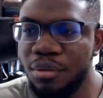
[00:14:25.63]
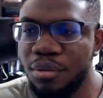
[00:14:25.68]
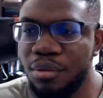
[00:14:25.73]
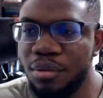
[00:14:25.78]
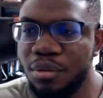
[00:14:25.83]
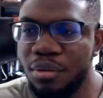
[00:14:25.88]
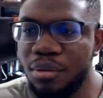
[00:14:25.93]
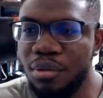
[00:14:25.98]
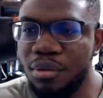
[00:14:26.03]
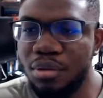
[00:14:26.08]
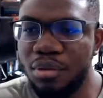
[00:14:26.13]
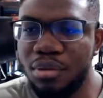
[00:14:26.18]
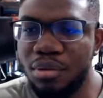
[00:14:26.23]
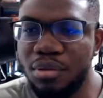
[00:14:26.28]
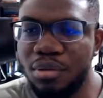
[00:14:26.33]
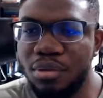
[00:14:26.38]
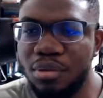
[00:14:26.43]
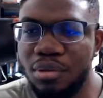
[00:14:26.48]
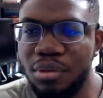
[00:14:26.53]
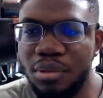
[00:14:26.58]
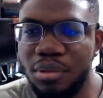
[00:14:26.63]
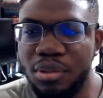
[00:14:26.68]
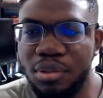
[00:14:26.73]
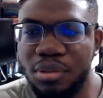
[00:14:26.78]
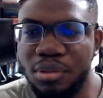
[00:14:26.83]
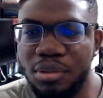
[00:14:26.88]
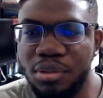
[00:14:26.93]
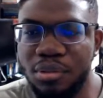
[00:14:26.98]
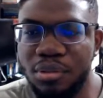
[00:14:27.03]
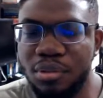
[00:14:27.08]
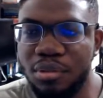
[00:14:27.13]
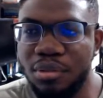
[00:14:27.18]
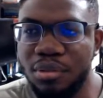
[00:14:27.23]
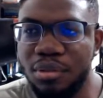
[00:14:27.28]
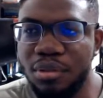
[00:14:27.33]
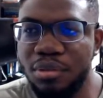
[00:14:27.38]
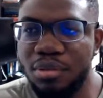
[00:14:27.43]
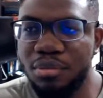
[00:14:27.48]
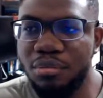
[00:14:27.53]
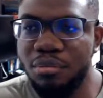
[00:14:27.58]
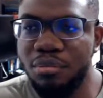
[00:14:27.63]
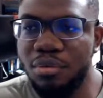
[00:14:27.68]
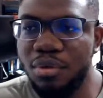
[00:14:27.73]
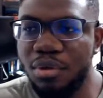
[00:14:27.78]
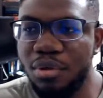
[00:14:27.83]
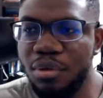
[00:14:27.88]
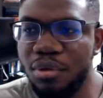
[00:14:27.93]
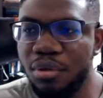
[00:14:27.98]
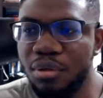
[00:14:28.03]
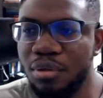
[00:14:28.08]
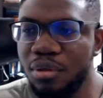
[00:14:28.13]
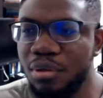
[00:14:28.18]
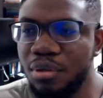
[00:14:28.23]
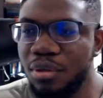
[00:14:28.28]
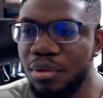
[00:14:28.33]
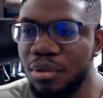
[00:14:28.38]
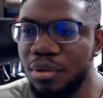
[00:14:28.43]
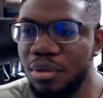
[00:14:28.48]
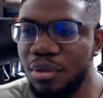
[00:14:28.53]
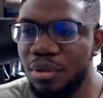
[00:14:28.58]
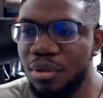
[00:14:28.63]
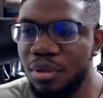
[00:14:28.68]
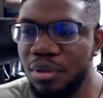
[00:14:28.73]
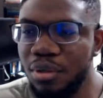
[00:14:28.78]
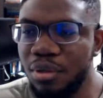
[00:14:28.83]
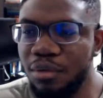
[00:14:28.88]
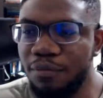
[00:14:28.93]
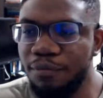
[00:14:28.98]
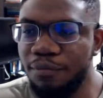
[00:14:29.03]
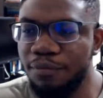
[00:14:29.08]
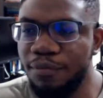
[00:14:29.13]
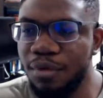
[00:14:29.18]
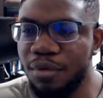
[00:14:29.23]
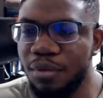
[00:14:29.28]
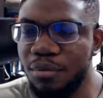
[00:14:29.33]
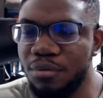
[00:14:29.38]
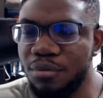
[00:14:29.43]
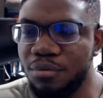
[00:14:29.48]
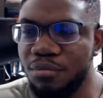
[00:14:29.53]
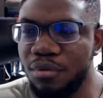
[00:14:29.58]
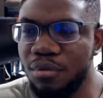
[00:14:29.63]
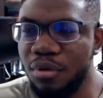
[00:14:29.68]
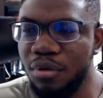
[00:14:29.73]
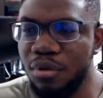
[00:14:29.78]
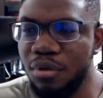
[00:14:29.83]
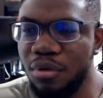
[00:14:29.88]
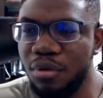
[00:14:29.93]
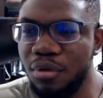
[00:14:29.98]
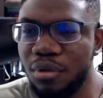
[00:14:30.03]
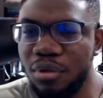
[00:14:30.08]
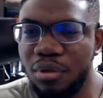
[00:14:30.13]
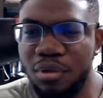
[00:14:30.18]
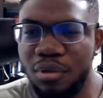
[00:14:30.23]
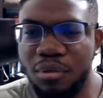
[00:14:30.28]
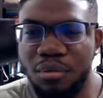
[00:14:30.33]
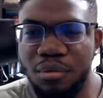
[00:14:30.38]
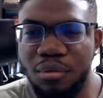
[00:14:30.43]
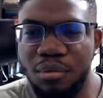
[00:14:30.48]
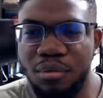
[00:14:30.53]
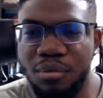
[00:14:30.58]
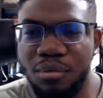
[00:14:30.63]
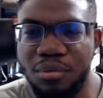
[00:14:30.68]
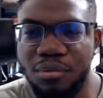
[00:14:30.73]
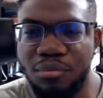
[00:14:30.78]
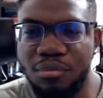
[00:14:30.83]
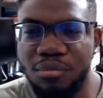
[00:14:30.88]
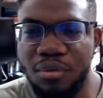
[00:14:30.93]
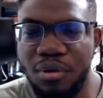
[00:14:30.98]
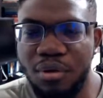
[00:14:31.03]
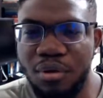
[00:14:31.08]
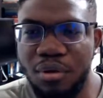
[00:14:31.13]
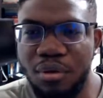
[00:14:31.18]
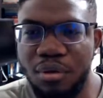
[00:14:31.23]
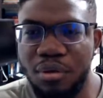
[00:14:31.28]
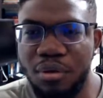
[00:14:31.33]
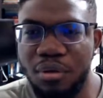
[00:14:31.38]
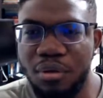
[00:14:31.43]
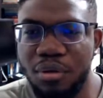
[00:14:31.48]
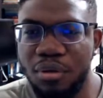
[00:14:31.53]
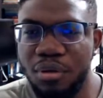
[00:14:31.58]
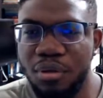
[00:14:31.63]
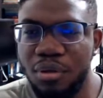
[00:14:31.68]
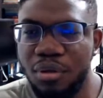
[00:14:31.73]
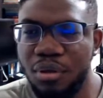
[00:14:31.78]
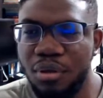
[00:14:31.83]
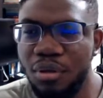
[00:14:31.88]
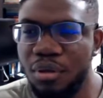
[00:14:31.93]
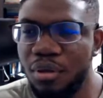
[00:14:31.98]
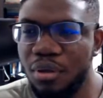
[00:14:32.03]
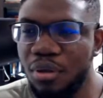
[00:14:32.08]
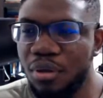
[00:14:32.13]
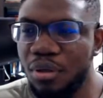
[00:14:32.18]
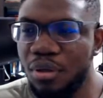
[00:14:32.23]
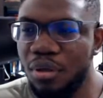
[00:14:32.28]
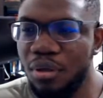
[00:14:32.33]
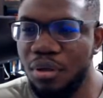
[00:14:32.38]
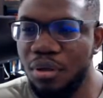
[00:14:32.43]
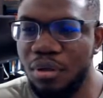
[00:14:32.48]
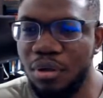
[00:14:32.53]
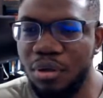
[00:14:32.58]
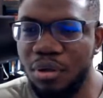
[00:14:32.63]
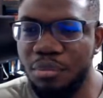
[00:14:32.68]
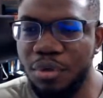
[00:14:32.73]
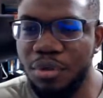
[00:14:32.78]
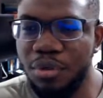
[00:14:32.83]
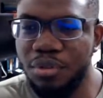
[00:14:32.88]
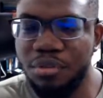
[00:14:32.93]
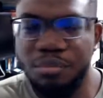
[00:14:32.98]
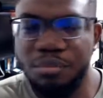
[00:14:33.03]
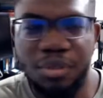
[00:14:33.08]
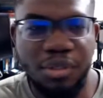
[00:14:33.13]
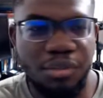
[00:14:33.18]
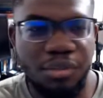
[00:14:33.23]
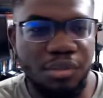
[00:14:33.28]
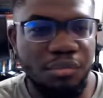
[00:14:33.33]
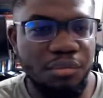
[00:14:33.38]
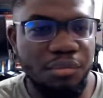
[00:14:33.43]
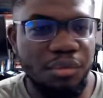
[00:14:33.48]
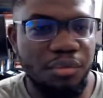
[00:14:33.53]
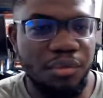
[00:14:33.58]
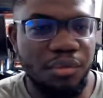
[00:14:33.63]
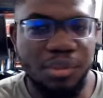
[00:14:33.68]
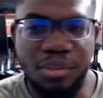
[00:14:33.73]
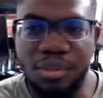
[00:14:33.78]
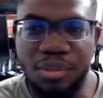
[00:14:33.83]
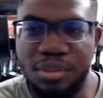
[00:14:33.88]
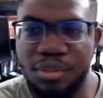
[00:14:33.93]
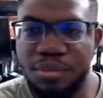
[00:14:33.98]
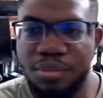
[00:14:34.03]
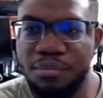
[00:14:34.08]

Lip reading: Huh? Yeah, this looks wrong. Feels wrong and it looks wrong. I don't know about you, but I should have been doing this.